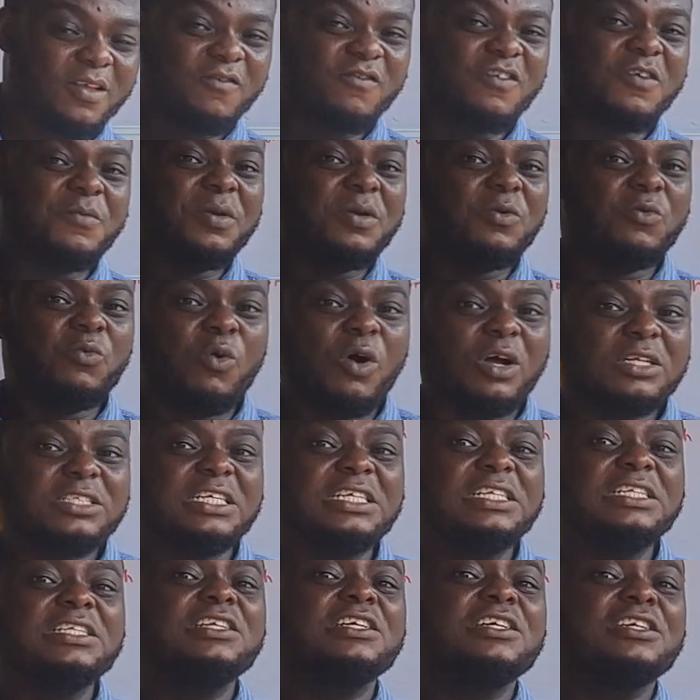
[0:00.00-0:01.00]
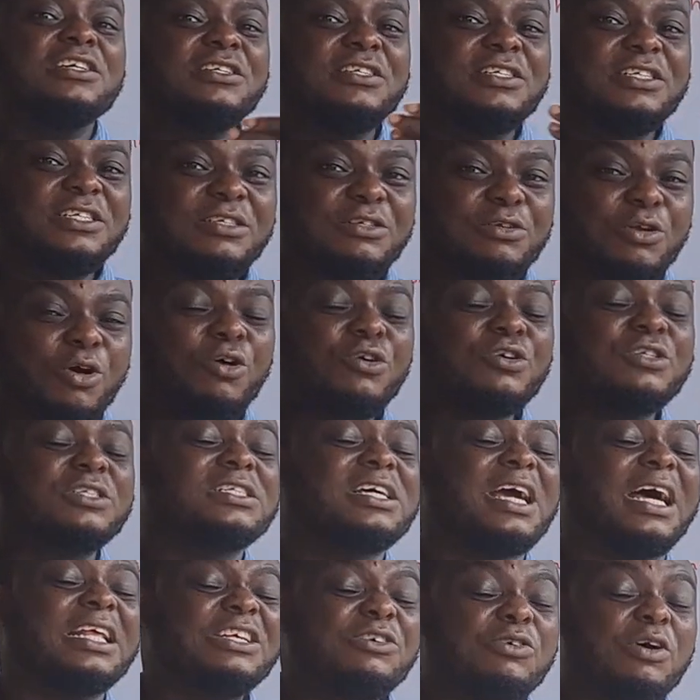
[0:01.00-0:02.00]
We've been watching those
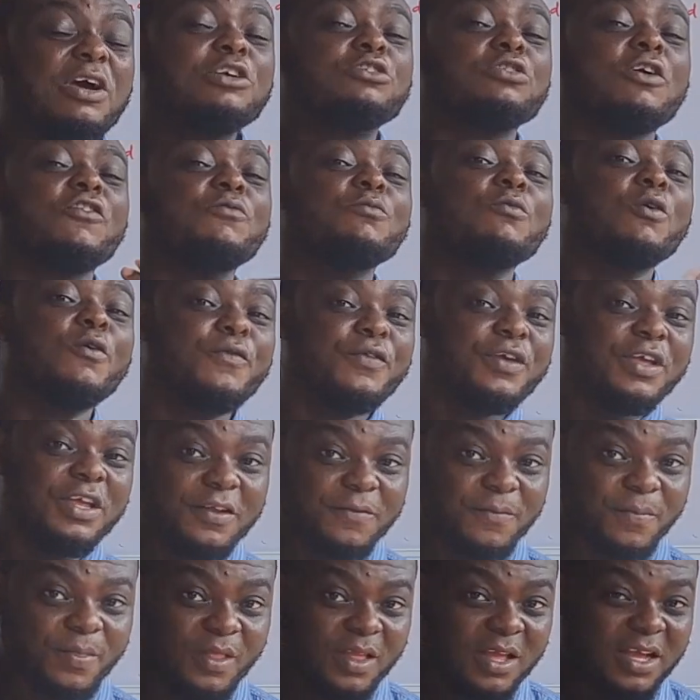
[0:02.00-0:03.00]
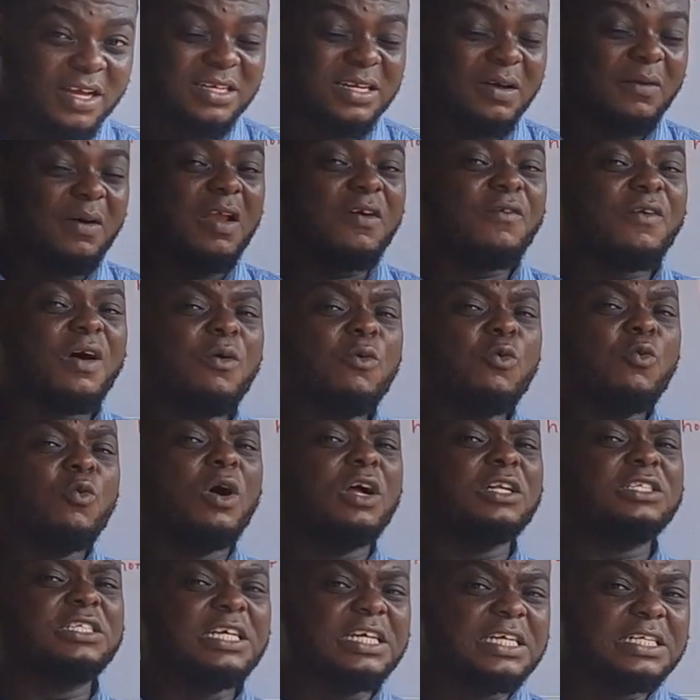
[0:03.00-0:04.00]
categories of movie. And whenever we
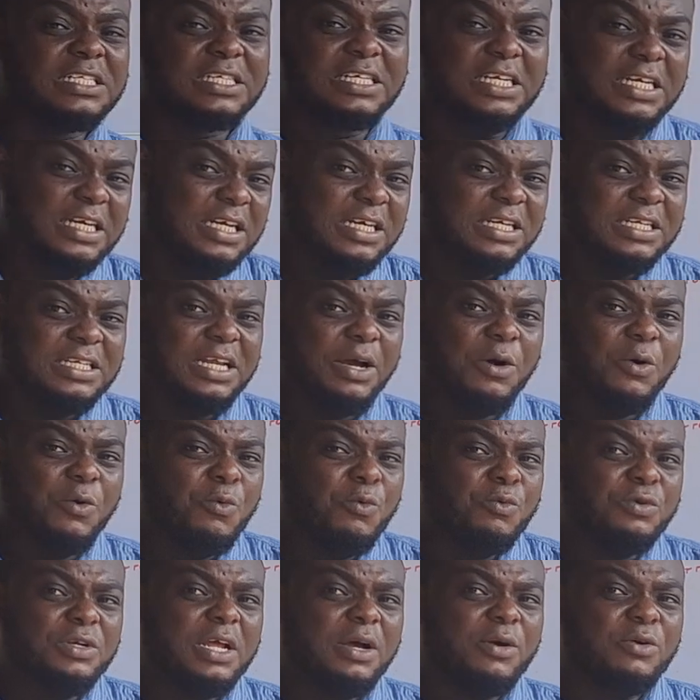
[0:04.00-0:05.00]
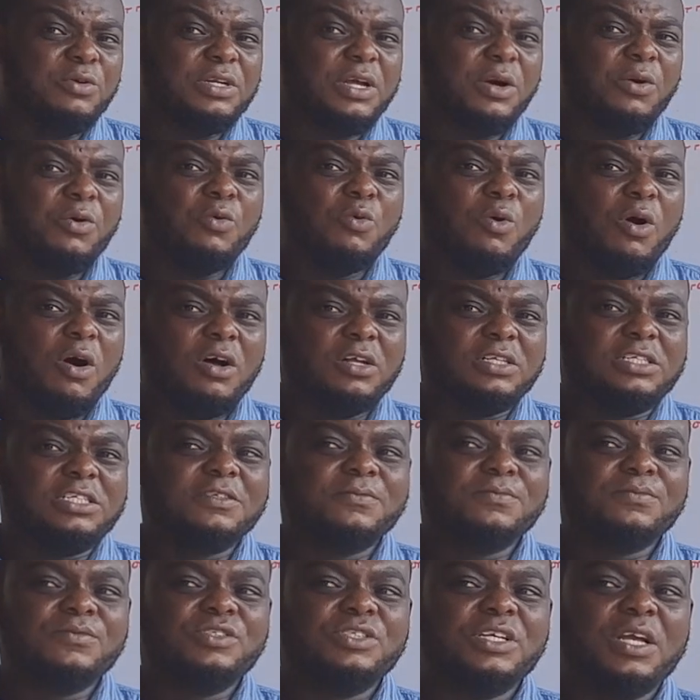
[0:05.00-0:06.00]
watch it, they
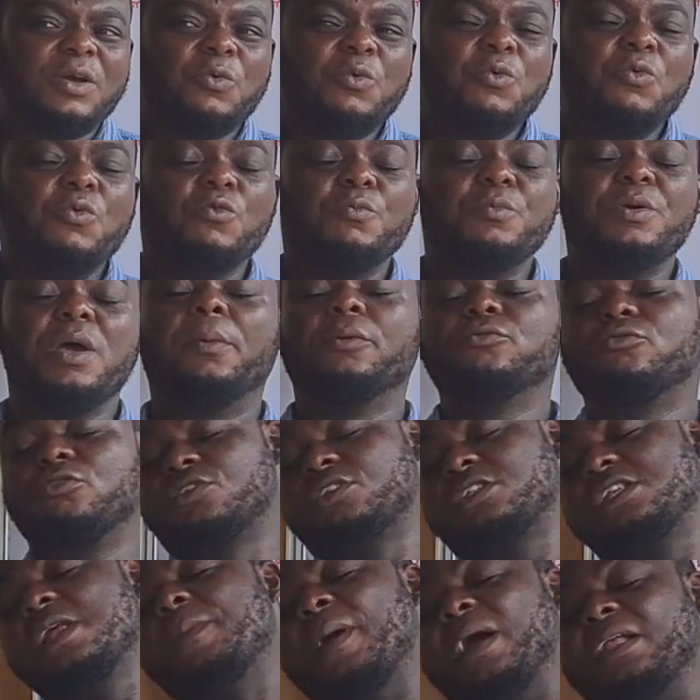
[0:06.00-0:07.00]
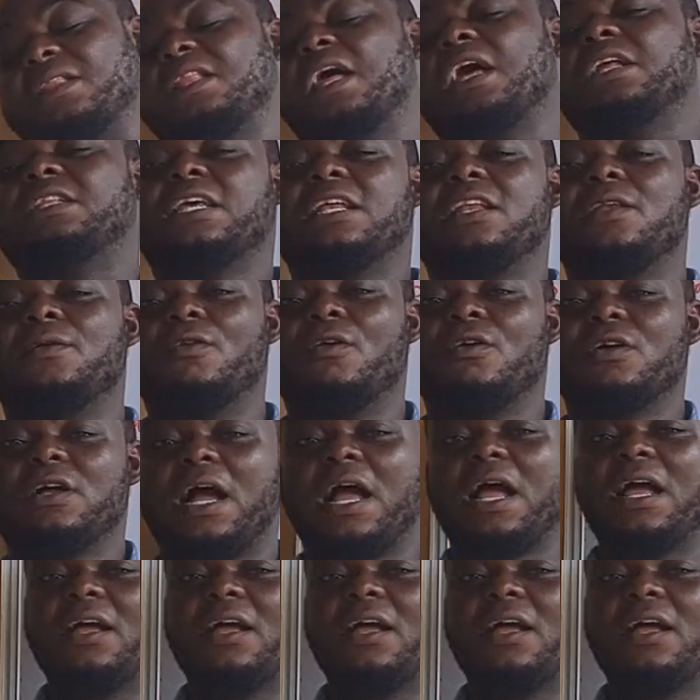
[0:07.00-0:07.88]
won't be able to sleep at night any longer.